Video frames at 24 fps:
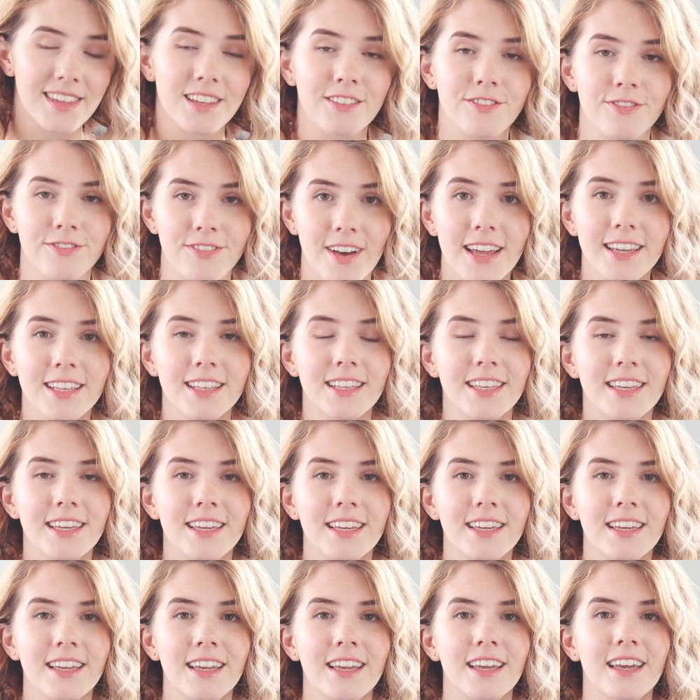and then
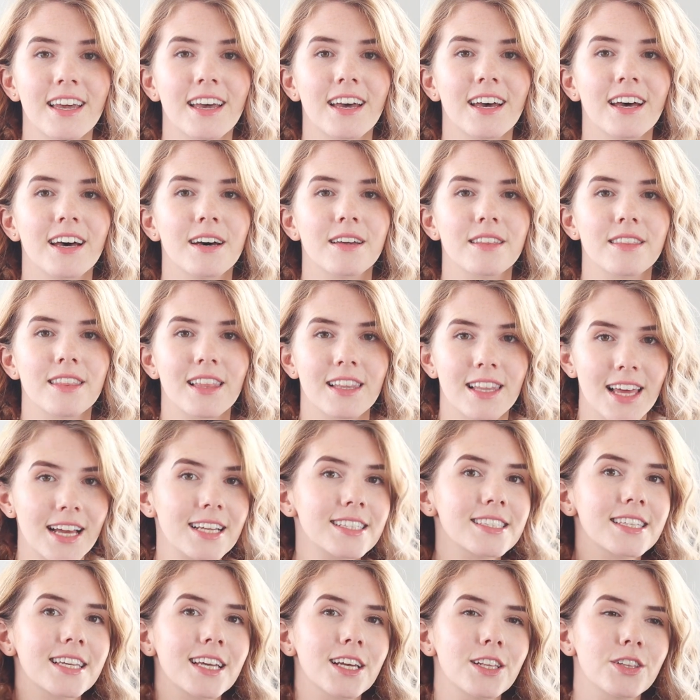finally, the
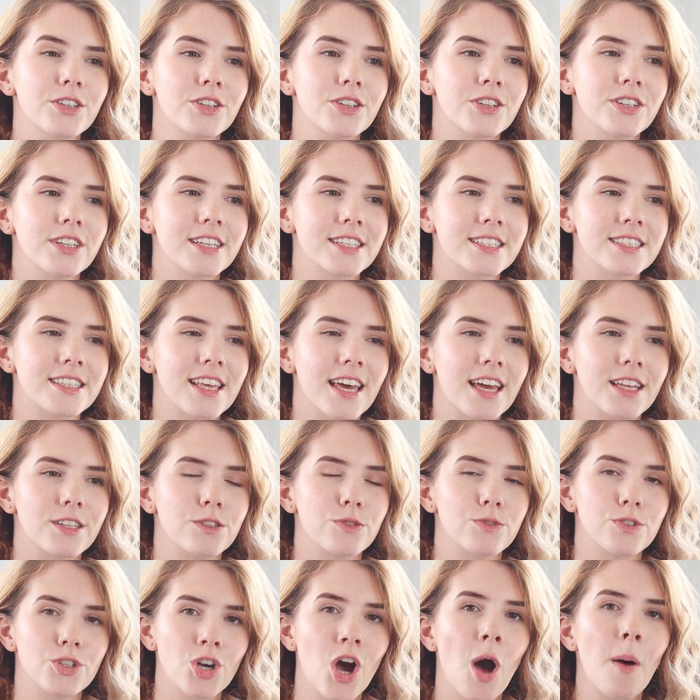last thing I learned is that
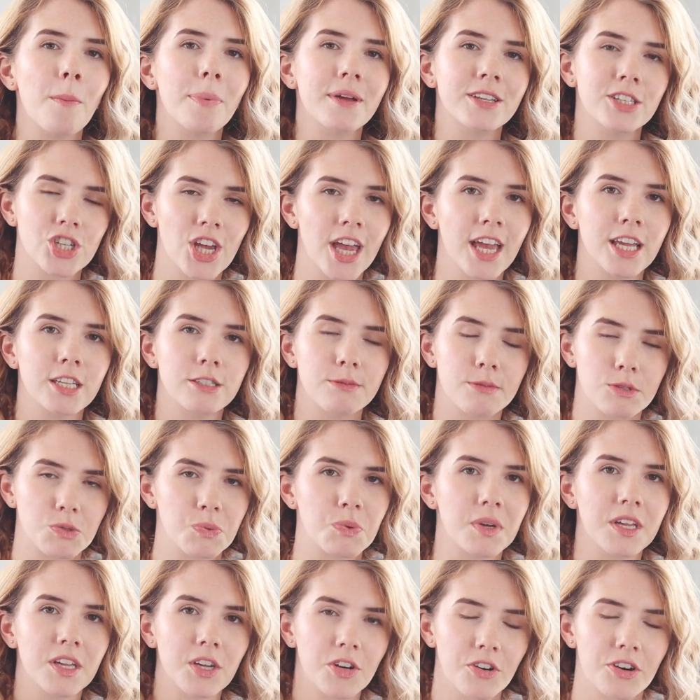to chop and change
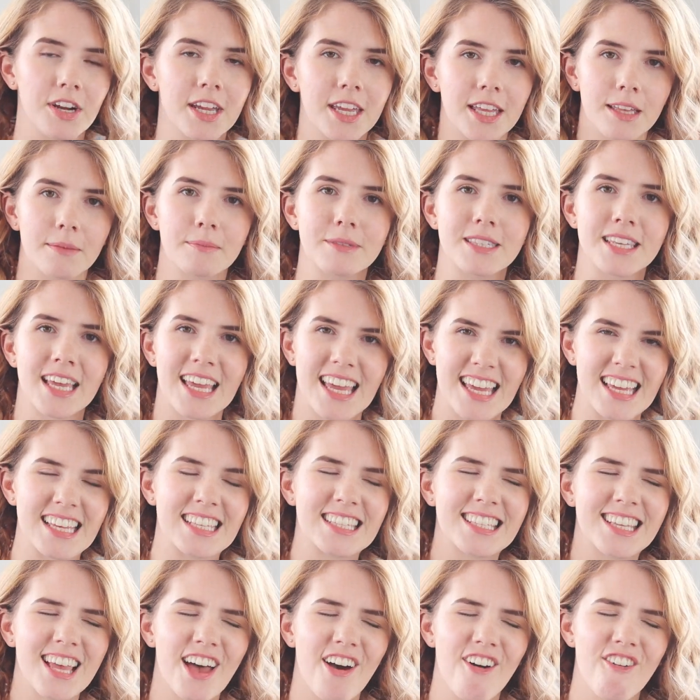between curriculums
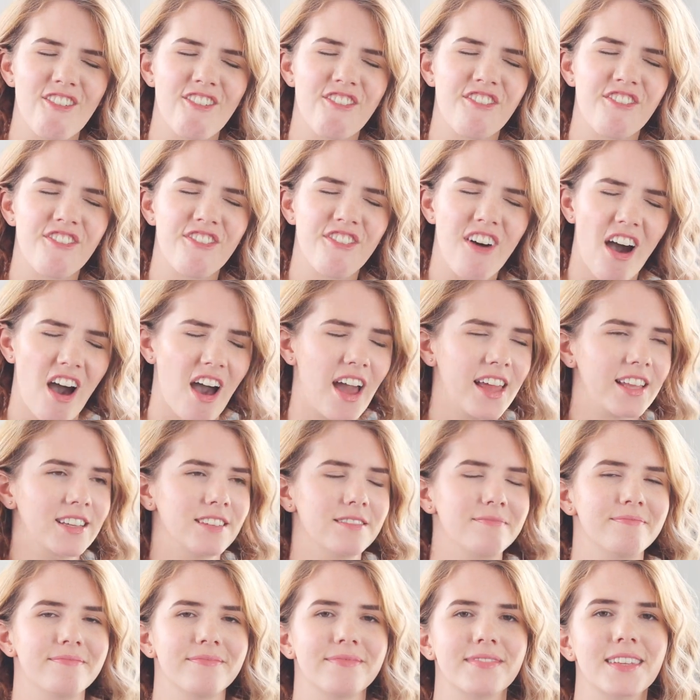is
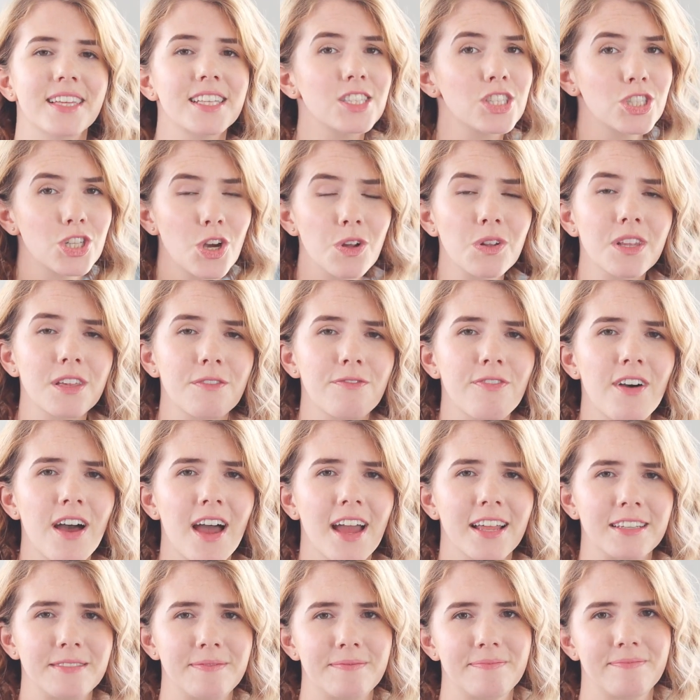fine. It's totally
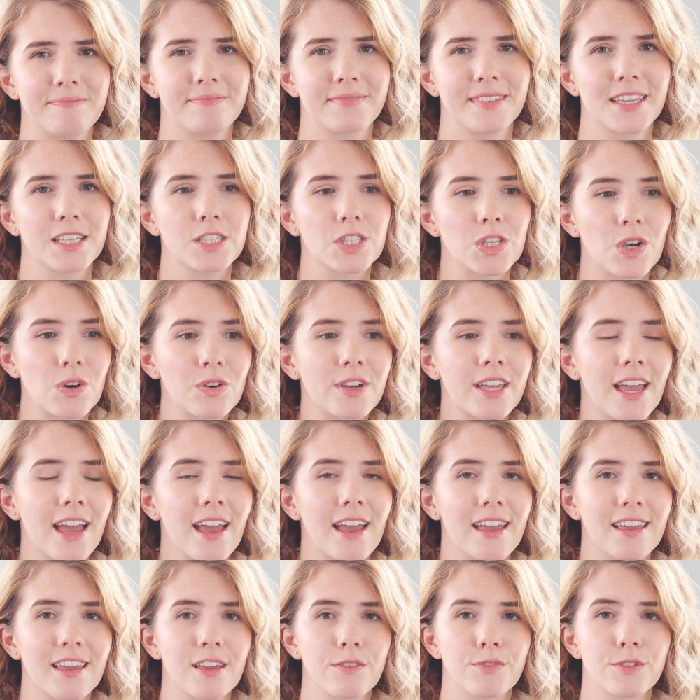fine. It's
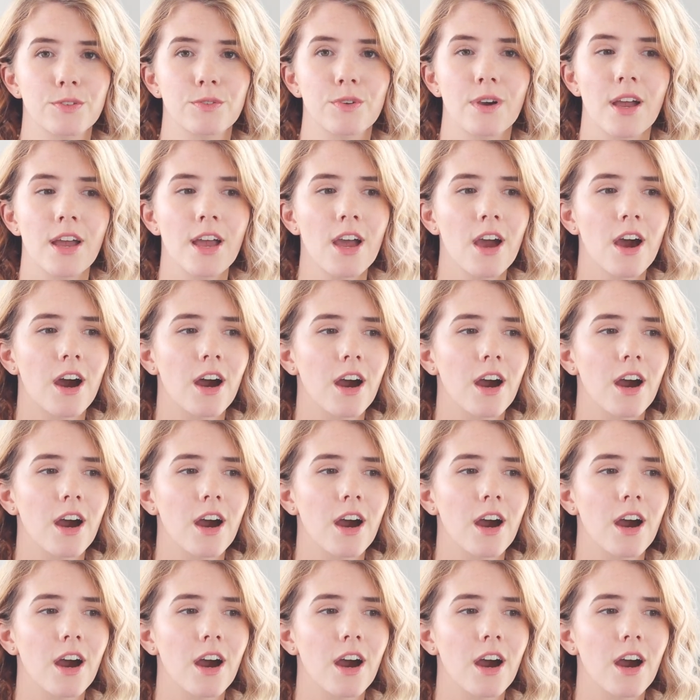okay if you